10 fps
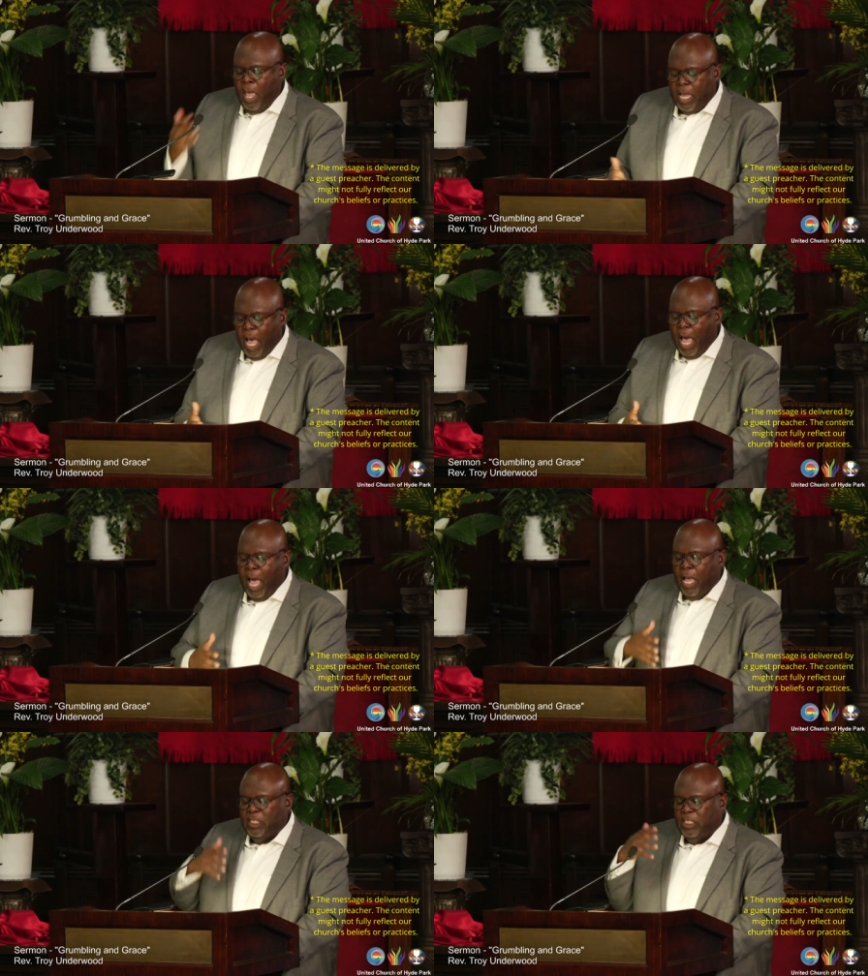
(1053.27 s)

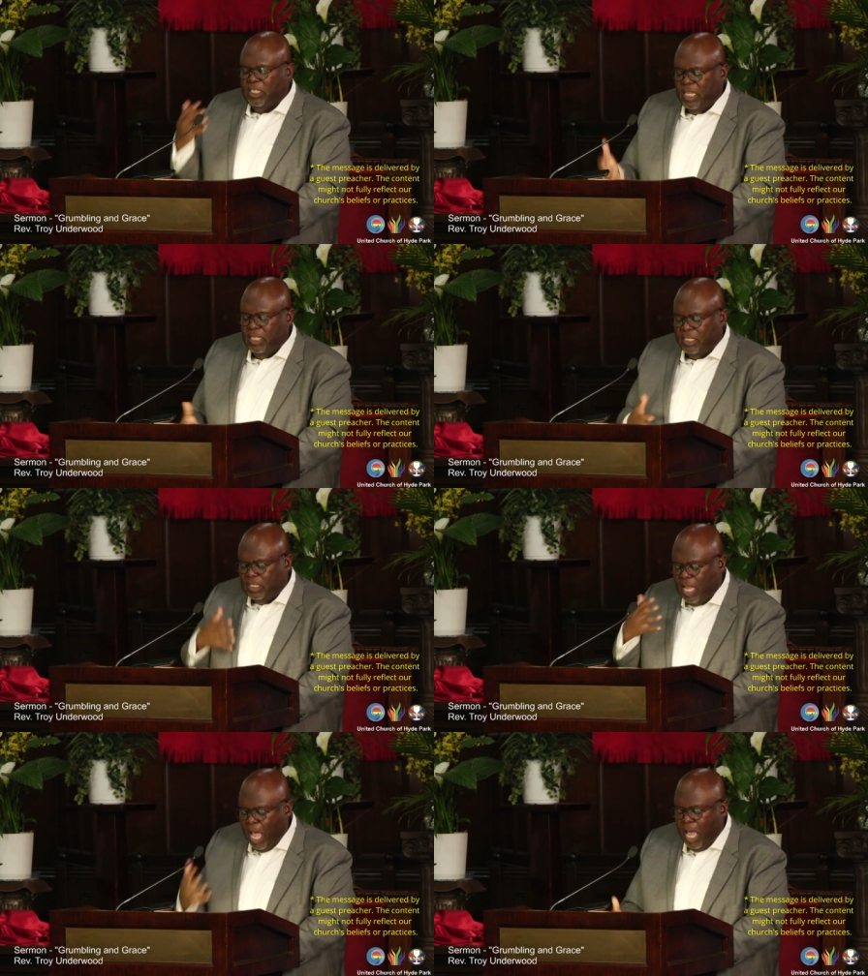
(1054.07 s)
God
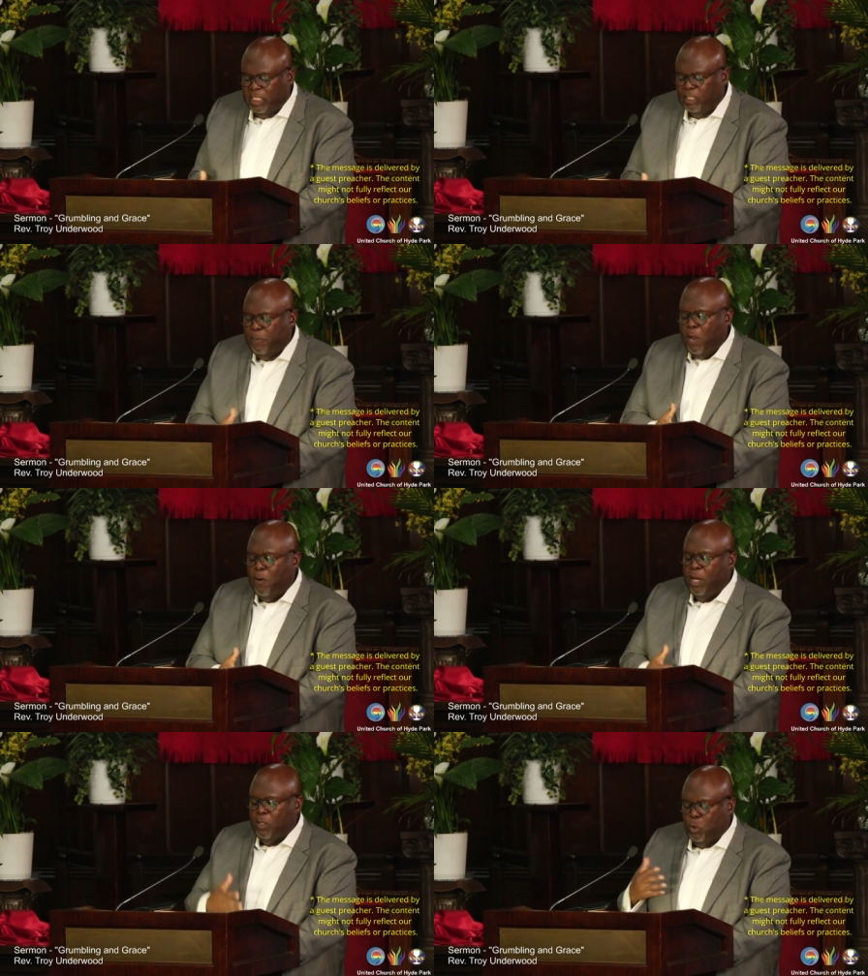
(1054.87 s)
sends God's
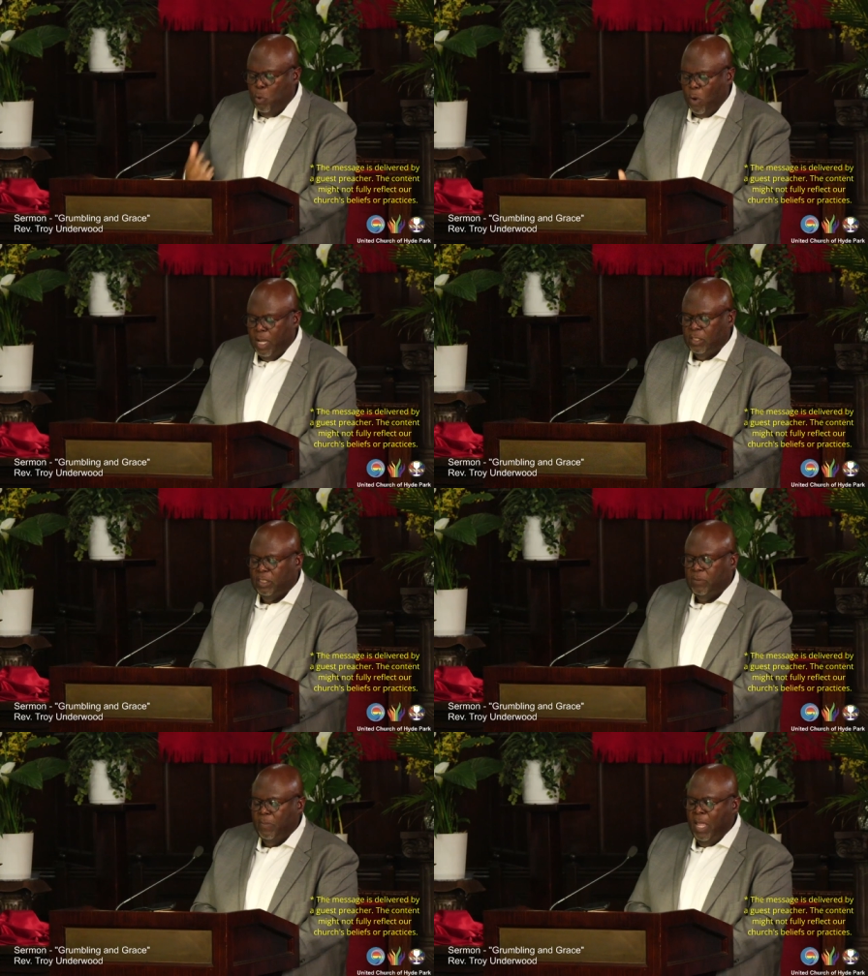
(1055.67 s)
Spirit to
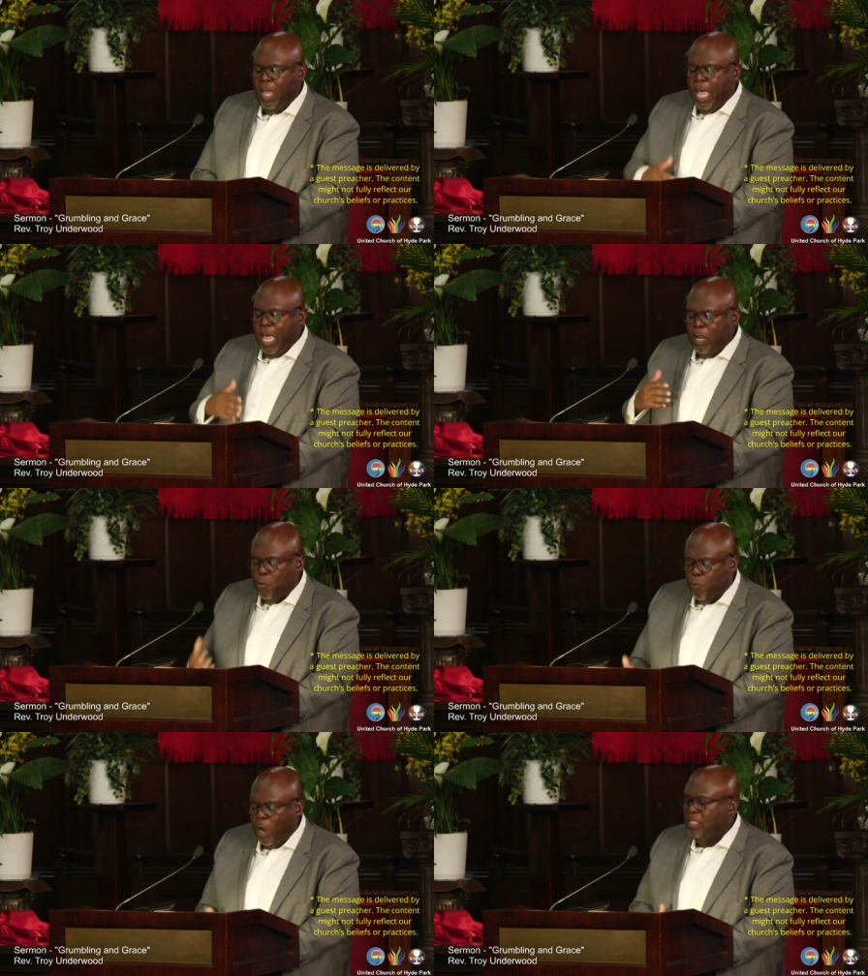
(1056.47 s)
us.
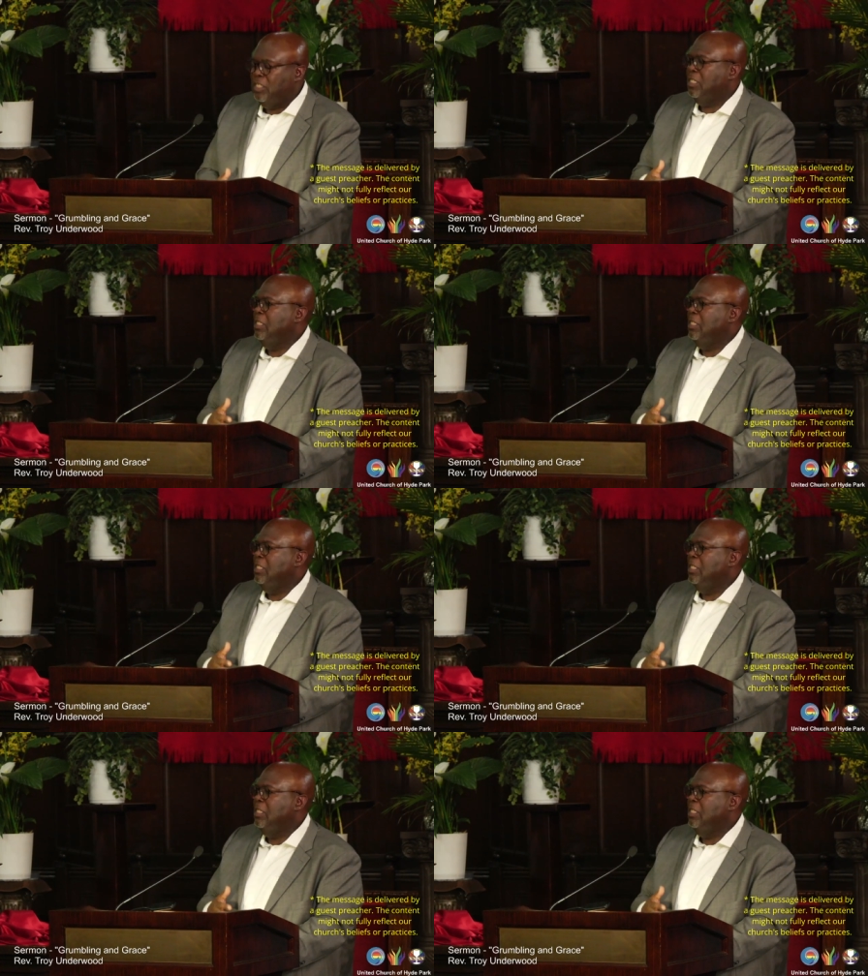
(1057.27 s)
Grace